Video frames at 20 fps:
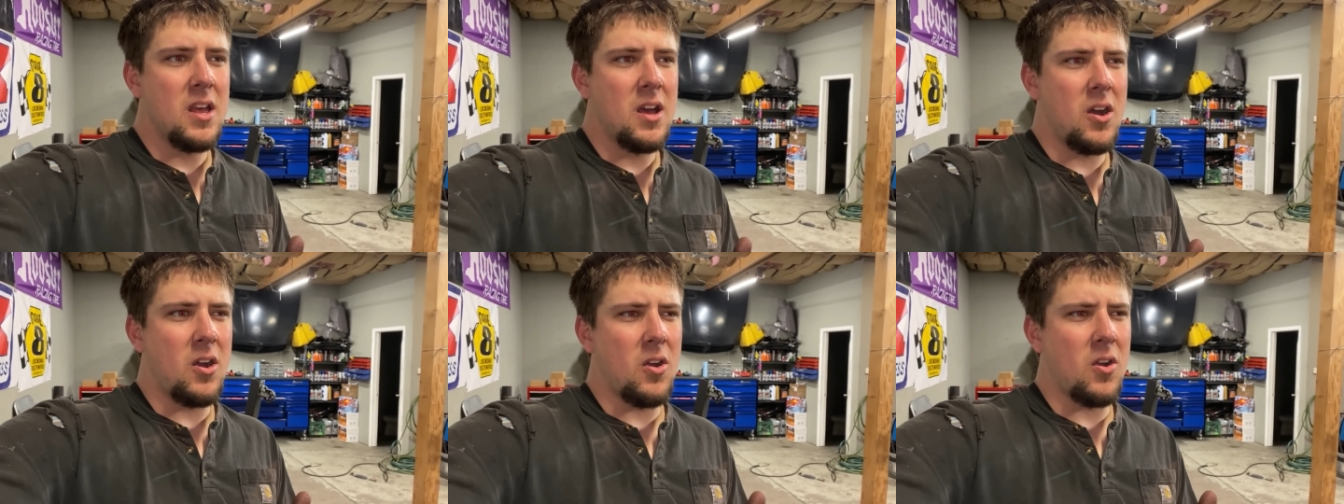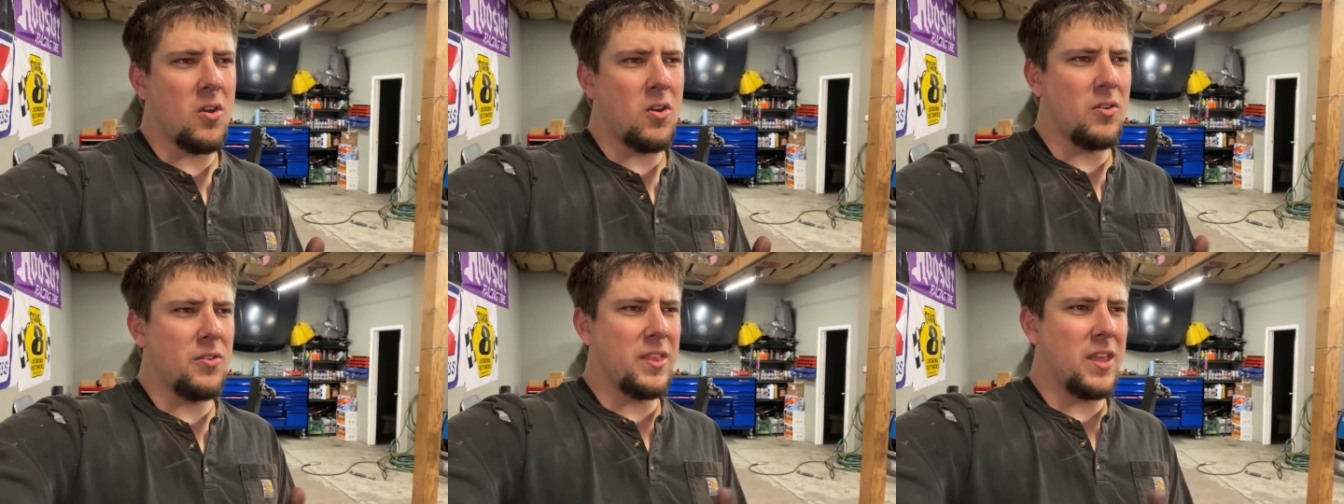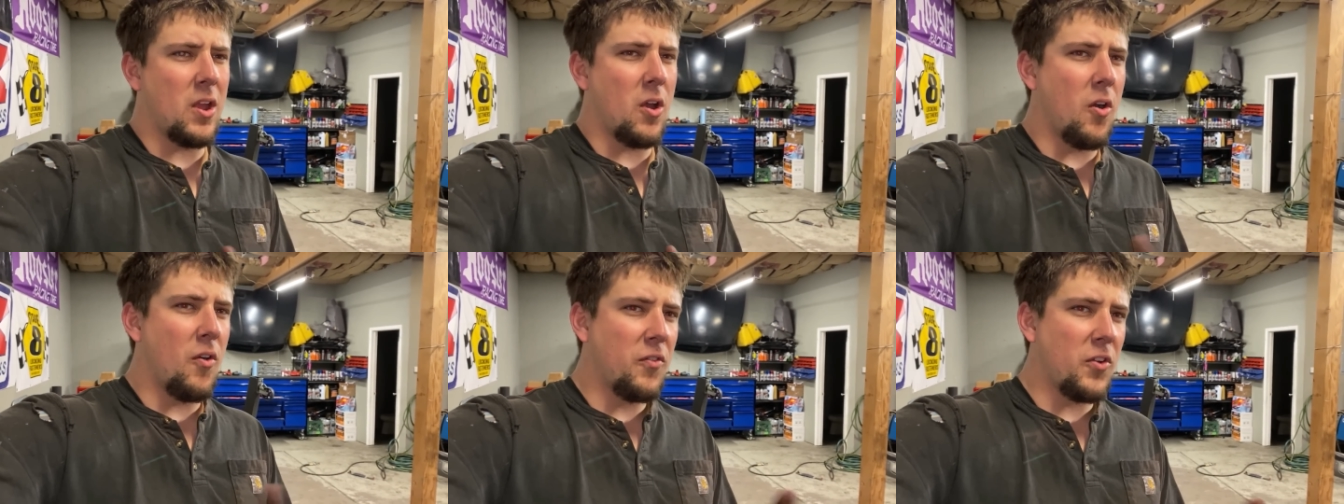or
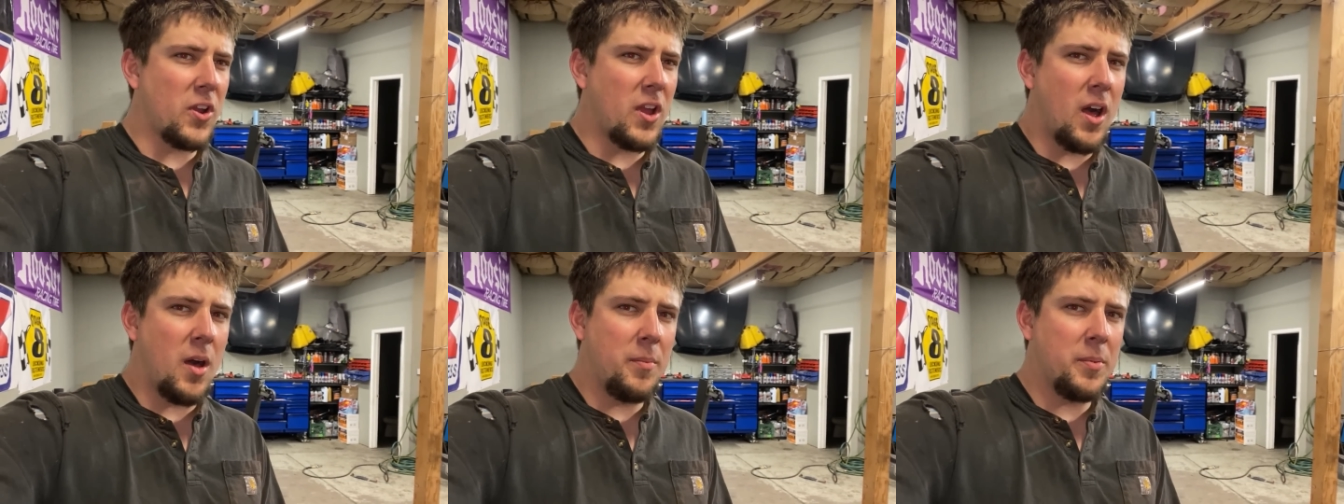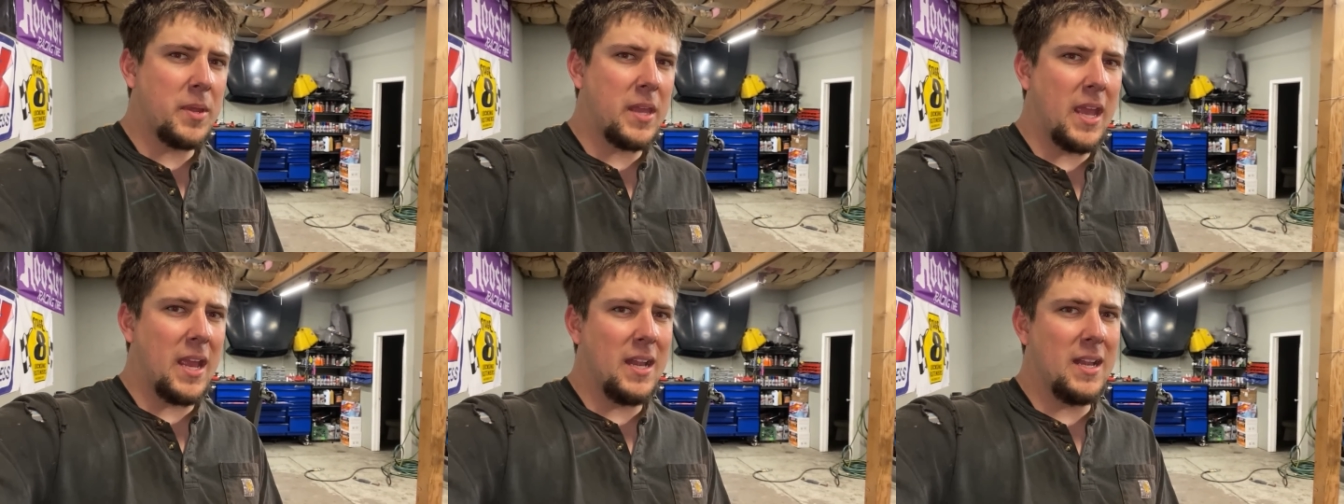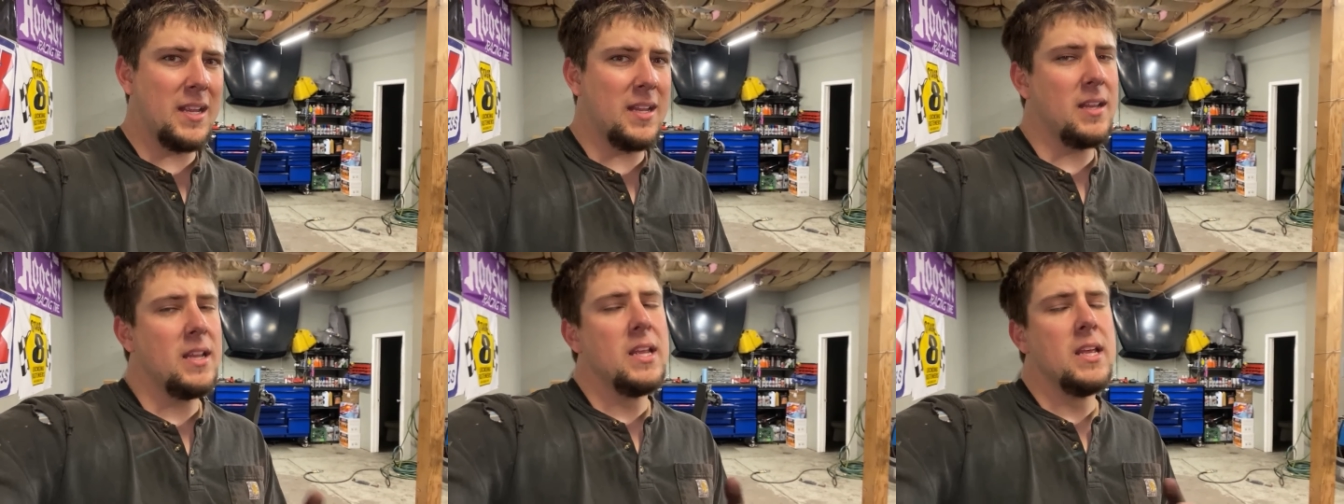they overcomplicate
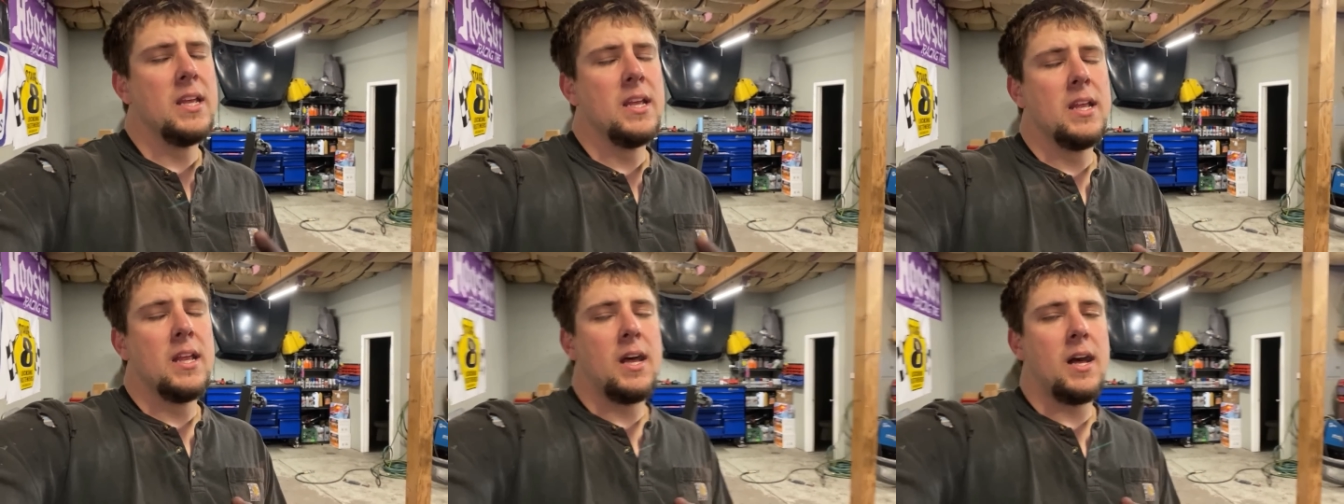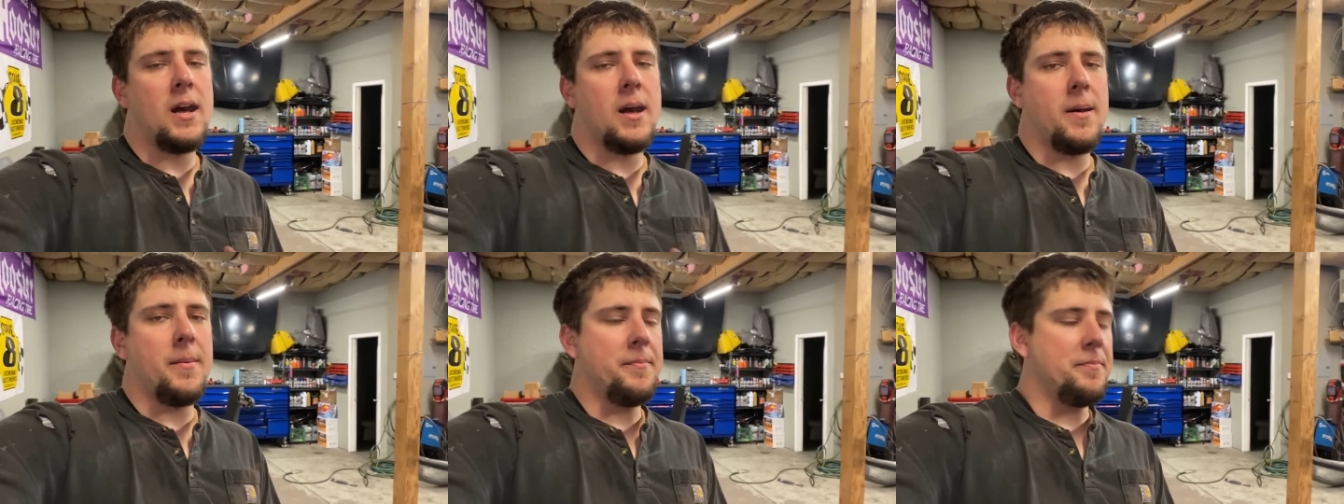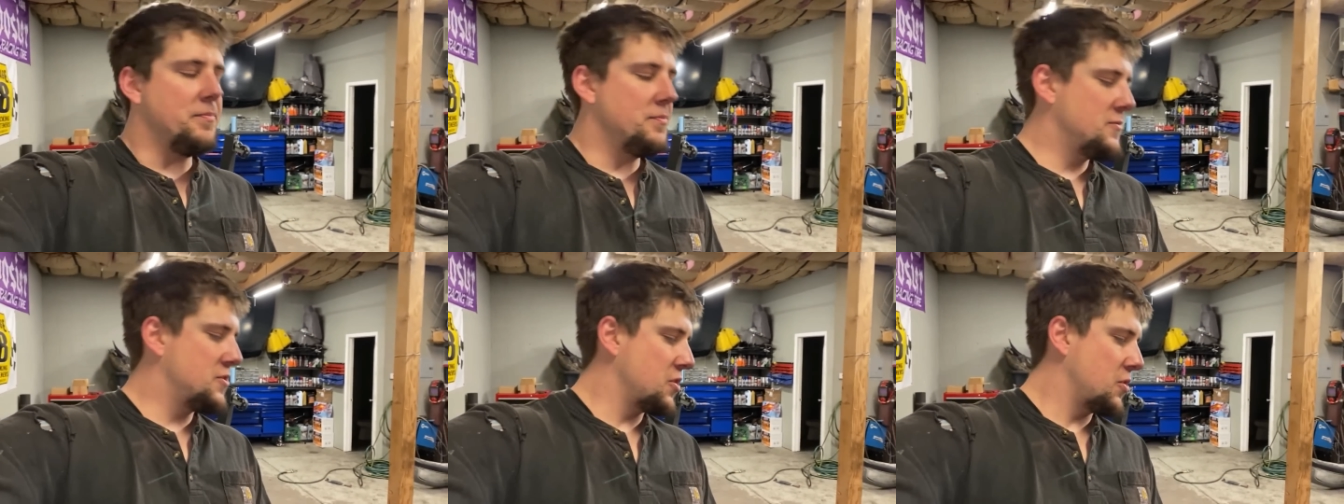it.
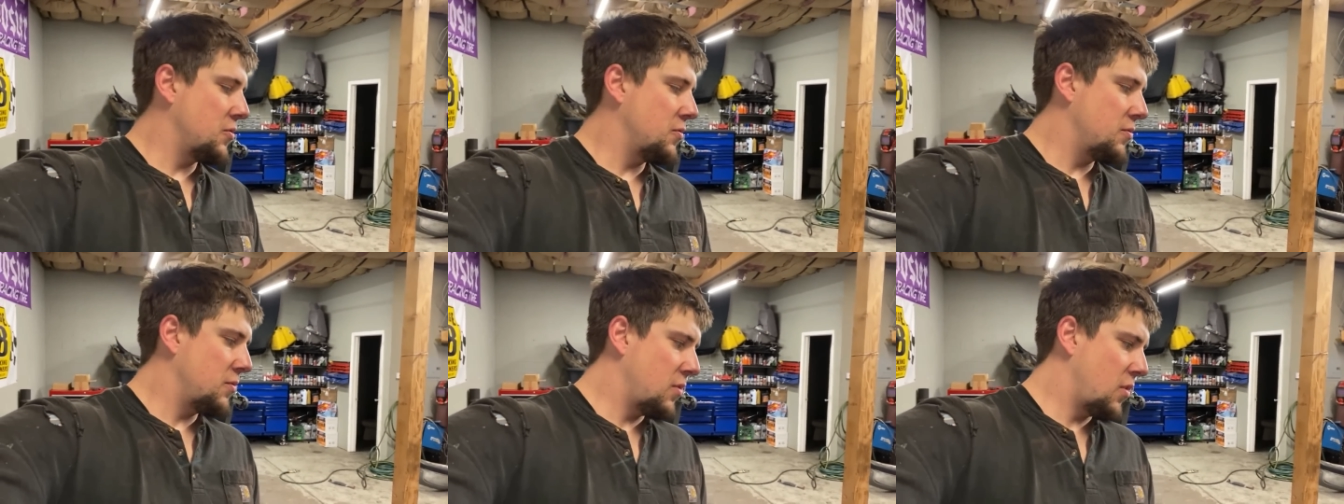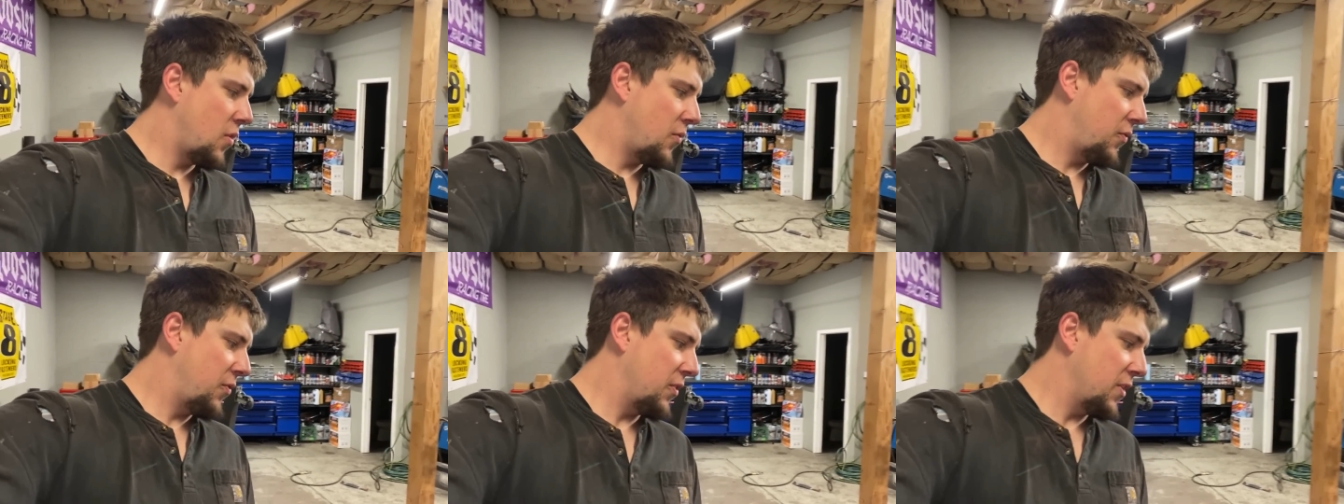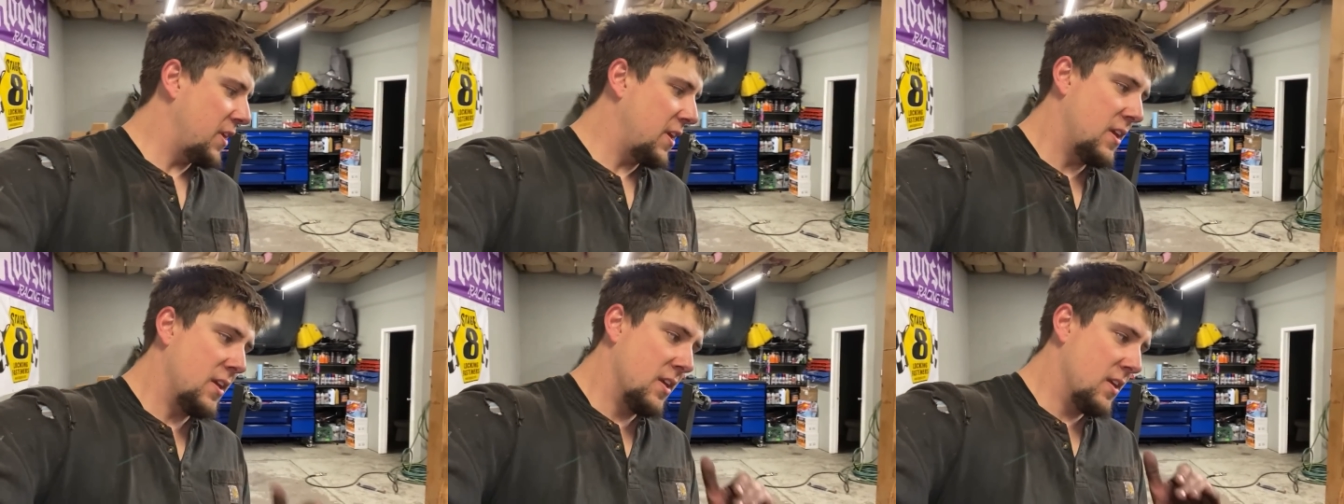Um, so
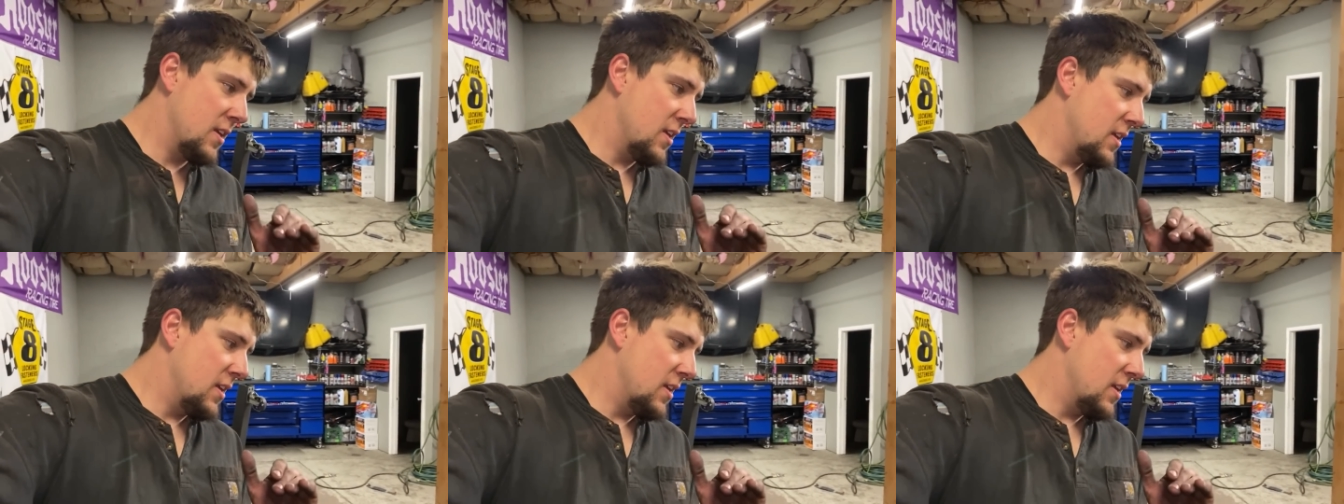hopefully